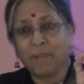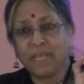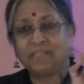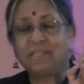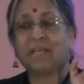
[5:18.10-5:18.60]

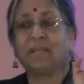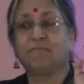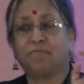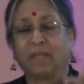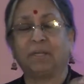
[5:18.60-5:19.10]

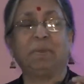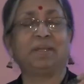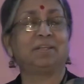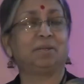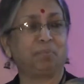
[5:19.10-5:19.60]
basic
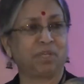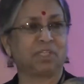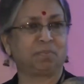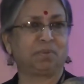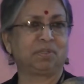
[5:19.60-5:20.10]
fundamental
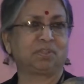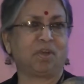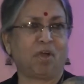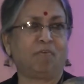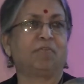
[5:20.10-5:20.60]

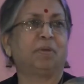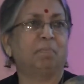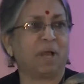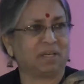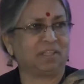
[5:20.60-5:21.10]
principles of
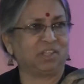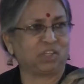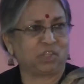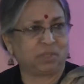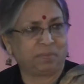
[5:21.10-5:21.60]

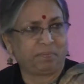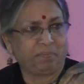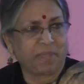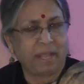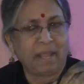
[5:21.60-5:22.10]
Bangladesh.
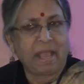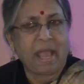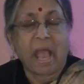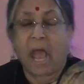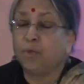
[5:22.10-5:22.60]

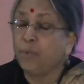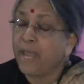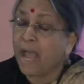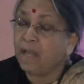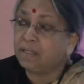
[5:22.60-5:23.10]
And
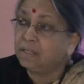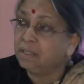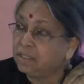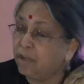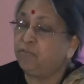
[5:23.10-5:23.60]
we had
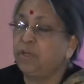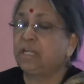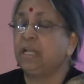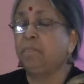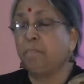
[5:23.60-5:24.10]

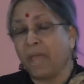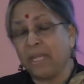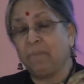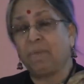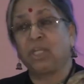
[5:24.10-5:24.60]
definitely
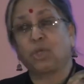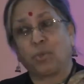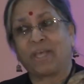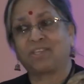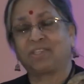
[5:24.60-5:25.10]
many, many
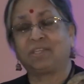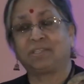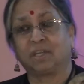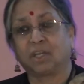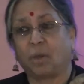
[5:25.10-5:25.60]

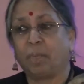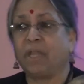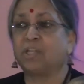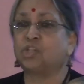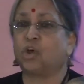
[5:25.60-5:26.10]
questions and
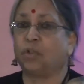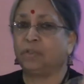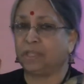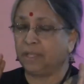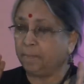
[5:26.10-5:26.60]
comments
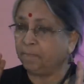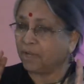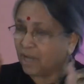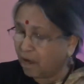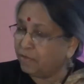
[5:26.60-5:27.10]
on the
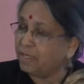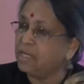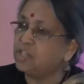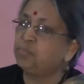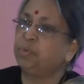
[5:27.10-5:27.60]

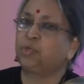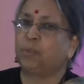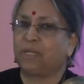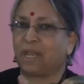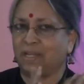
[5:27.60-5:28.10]
governance
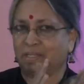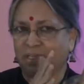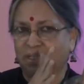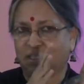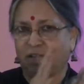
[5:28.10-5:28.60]
between
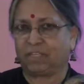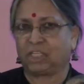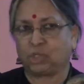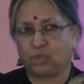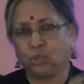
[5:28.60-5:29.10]

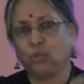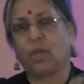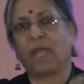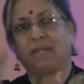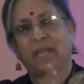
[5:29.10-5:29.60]
1972
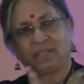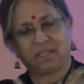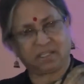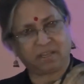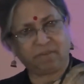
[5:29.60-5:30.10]
and
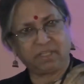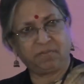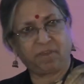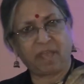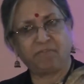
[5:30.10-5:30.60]

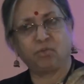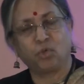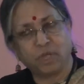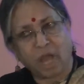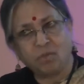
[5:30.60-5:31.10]
1975,
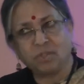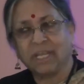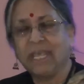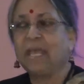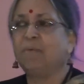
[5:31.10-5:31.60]
no
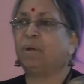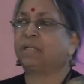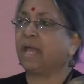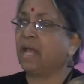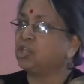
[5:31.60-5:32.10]
doubt.
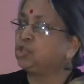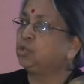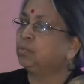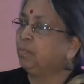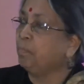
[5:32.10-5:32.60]
But
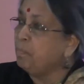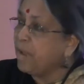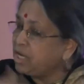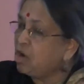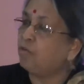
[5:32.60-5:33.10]
as
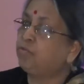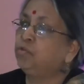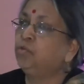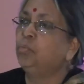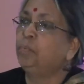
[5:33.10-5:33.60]
many of
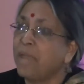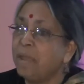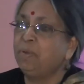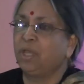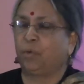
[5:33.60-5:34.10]
you
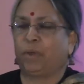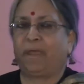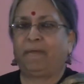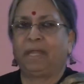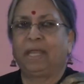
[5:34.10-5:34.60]
may be
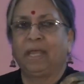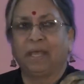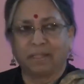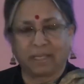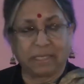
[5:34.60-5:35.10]
aware,
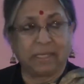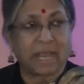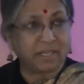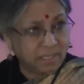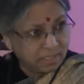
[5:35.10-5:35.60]
that in
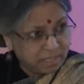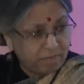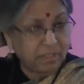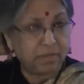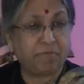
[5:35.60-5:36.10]

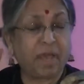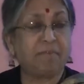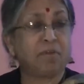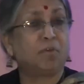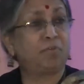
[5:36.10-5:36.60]

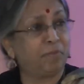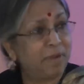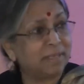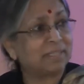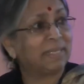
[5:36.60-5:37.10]
1975, our
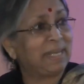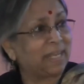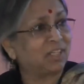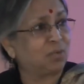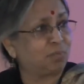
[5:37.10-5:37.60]
first
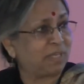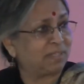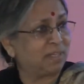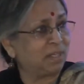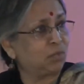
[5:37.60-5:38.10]
elected
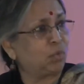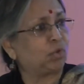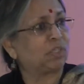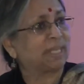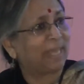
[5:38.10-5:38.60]
president
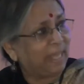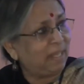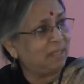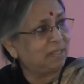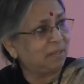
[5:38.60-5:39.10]
was
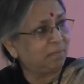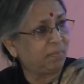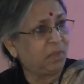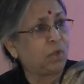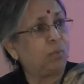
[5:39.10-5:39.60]
killed
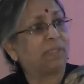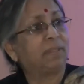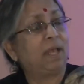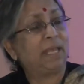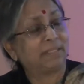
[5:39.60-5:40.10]

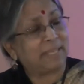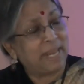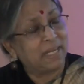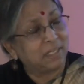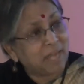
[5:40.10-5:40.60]
with his
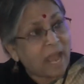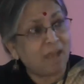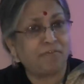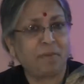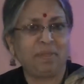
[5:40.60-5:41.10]

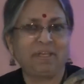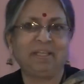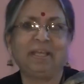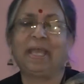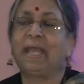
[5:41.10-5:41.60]
entire
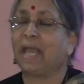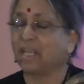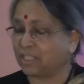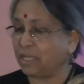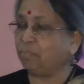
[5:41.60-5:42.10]
family
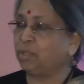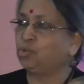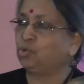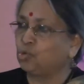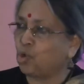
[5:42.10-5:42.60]
except the
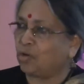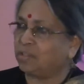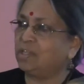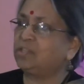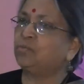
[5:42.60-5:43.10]
two
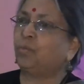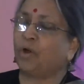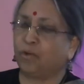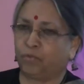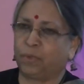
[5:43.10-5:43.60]
daughters,
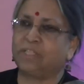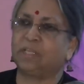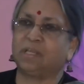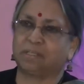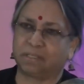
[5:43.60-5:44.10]
one of
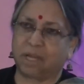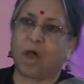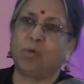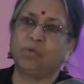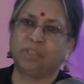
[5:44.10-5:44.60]
which is
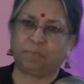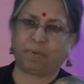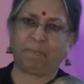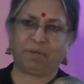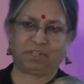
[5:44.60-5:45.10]
now the
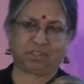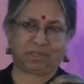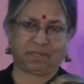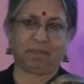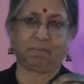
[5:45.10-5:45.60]
Prime
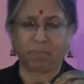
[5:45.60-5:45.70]
Minister